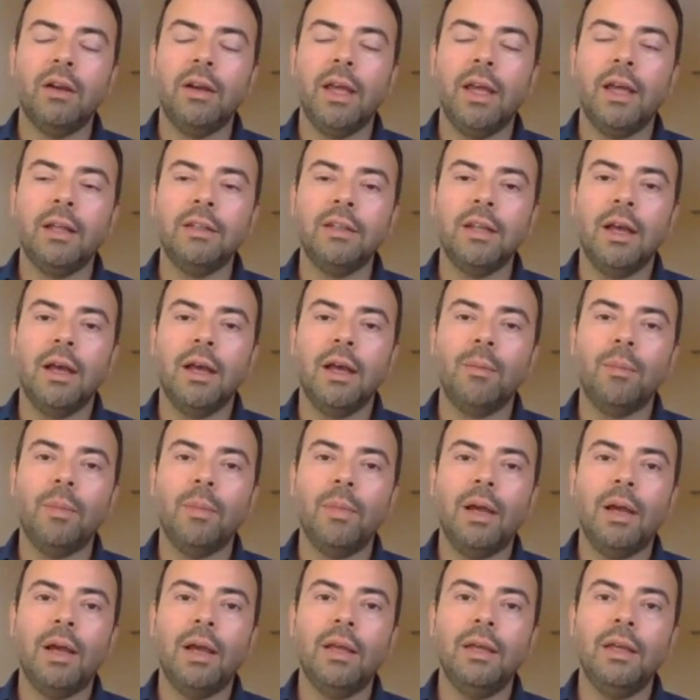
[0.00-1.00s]
And
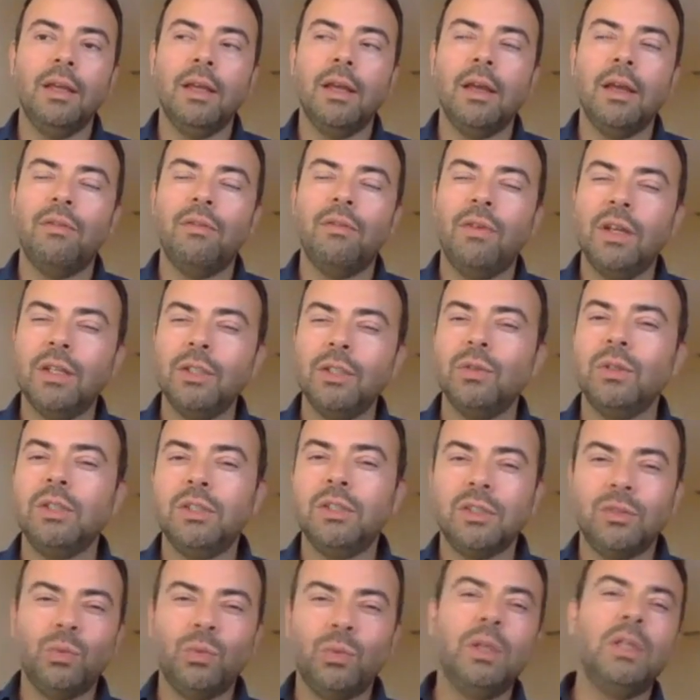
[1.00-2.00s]
I eventually
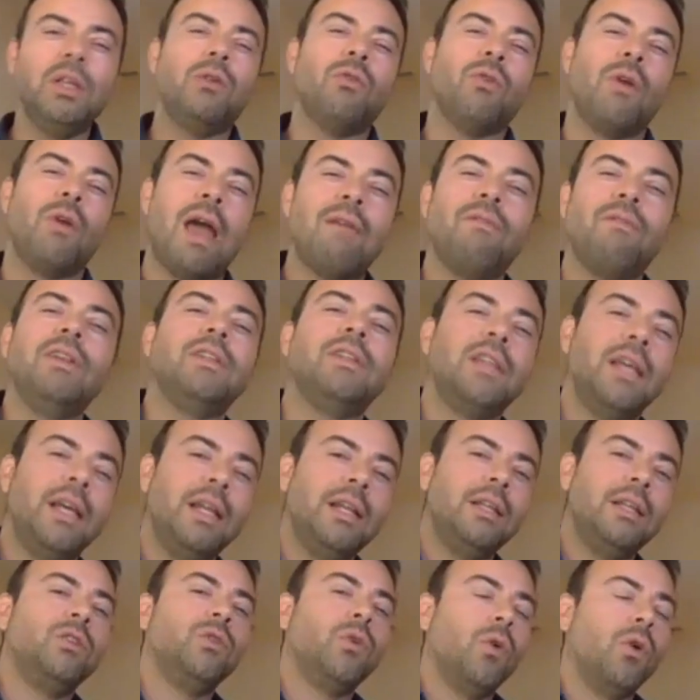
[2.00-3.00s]
just really
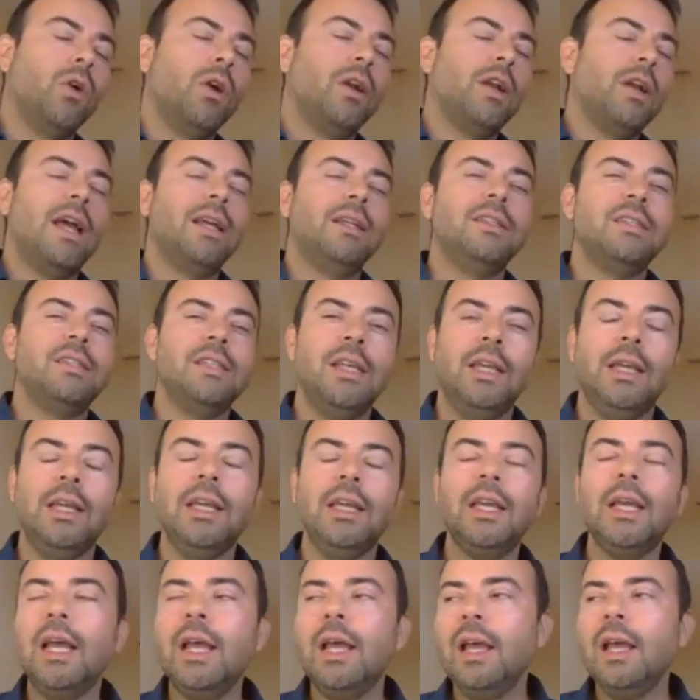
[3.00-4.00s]
gravitated toward IT,